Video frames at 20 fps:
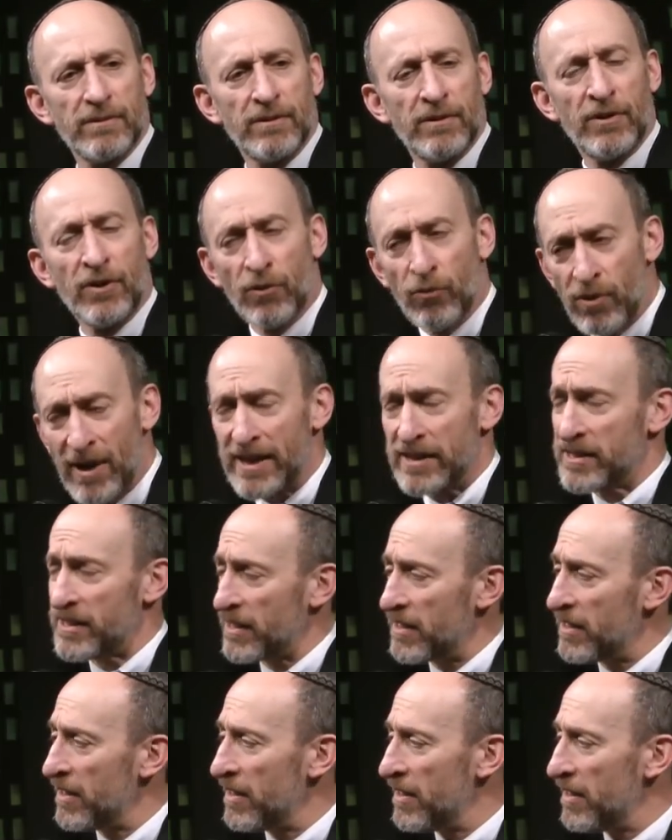The
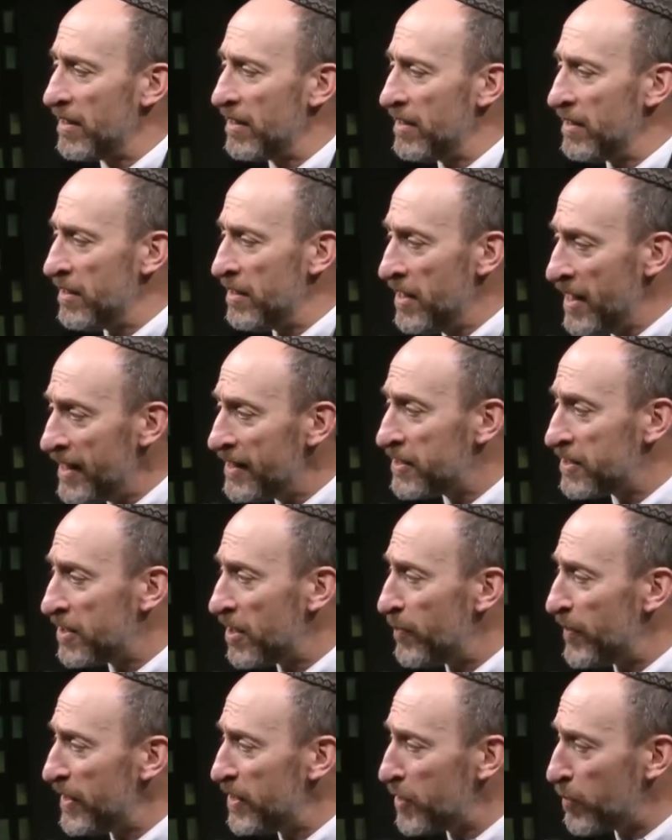risk needs
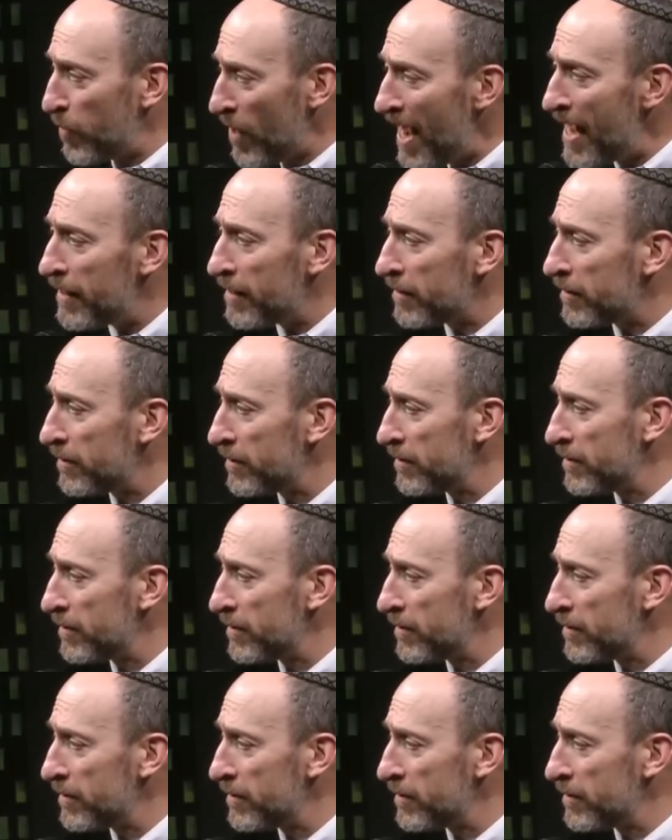to be spread.